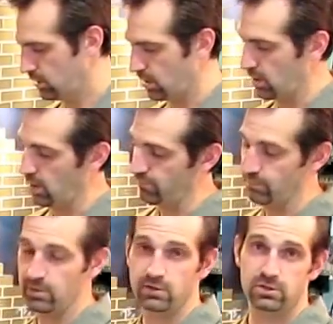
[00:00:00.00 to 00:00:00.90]
And now
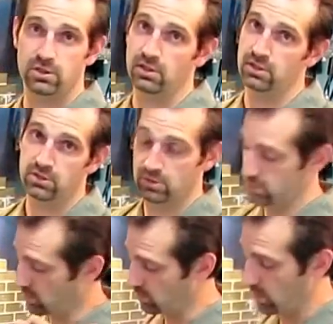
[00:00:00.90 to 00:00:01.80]
from here, you're just going to get dirty.
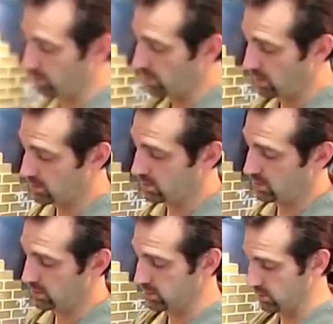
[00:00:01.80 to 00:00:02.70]
You're going to rub your hands
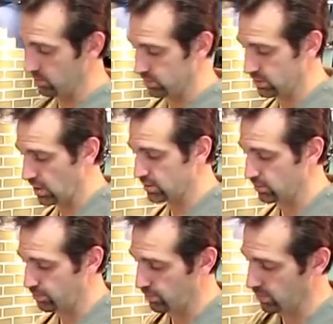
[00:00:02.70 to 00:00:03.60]
into this. You're going to massage
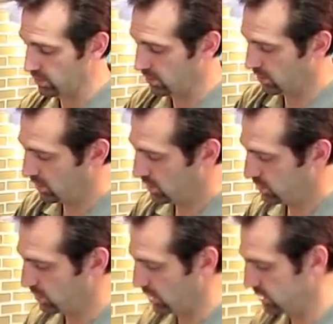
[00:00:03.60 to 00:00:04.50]
the pork.
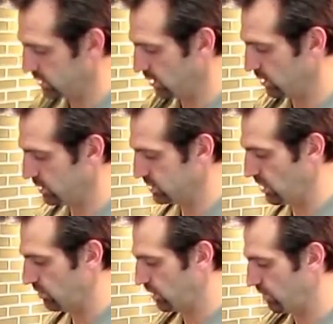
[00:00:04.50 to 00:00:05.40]
So I start on the
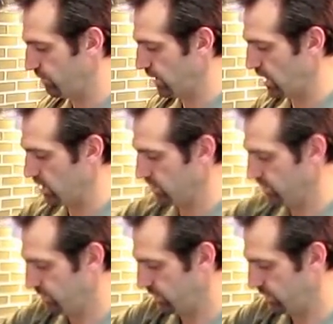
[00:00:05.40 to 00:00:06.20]
side with the fat.